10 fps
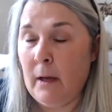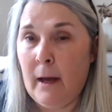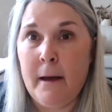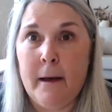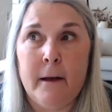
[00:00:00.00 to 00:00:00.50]

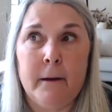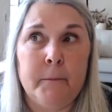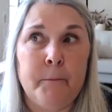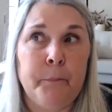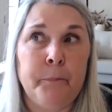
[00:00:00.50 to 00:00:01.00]

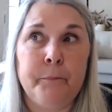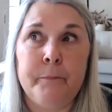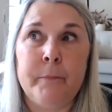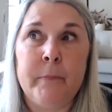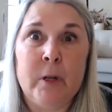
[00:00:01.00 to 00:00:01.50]

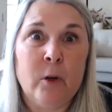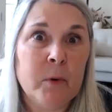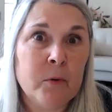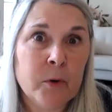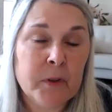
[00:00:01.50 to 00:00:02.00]

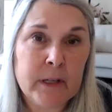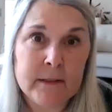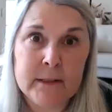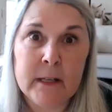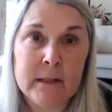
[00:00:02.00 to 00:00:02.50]
before
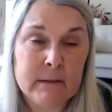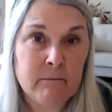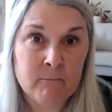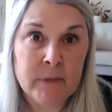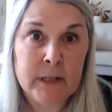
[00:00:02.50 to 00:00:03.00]
things get
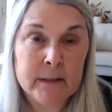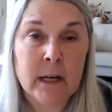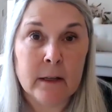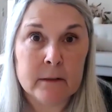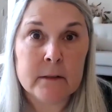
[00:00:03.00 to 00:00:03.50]
really
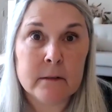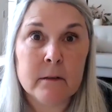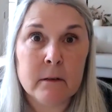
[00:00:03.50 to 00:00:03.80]
intense,